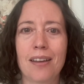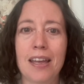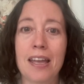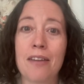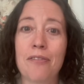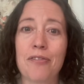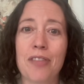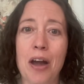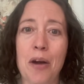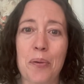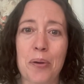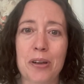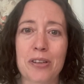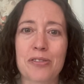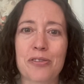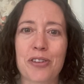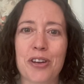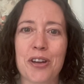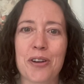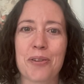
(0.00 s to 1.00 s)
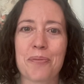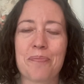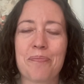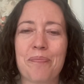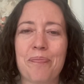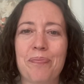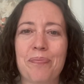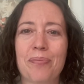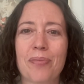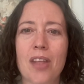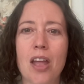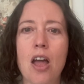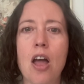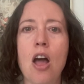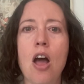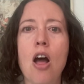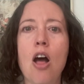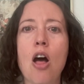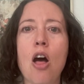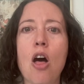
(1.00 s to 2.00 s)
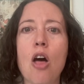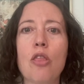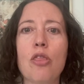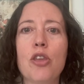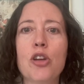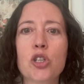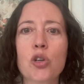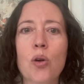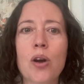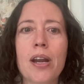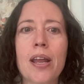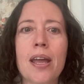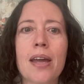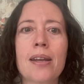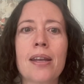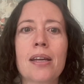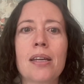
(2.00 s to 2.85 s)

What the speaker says: if that works for you. The shorthand